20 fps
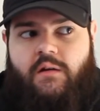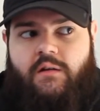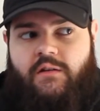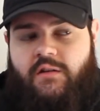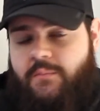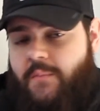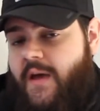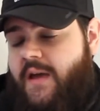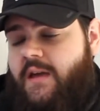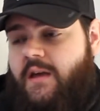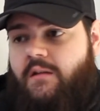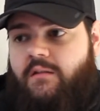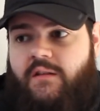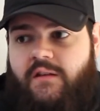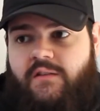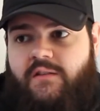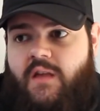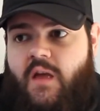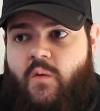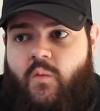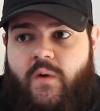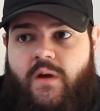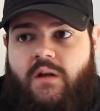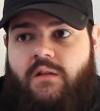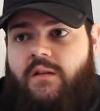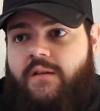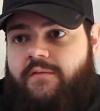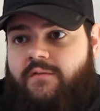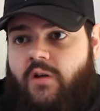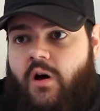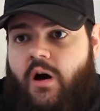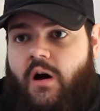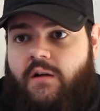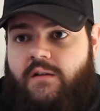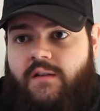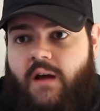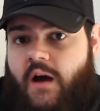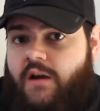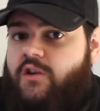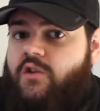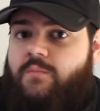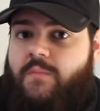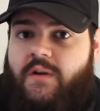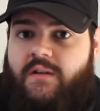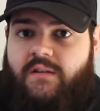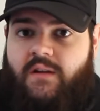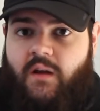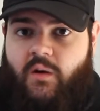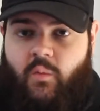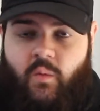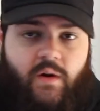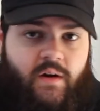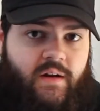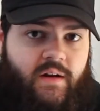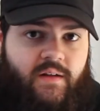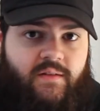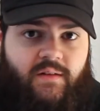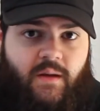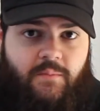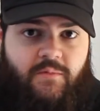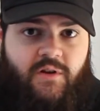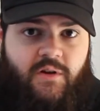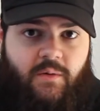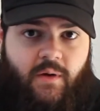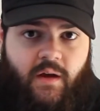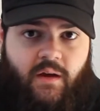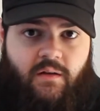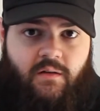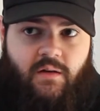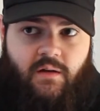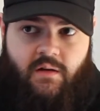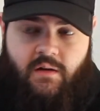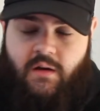To make at least a weekly vlog documenting what it is I'm doing.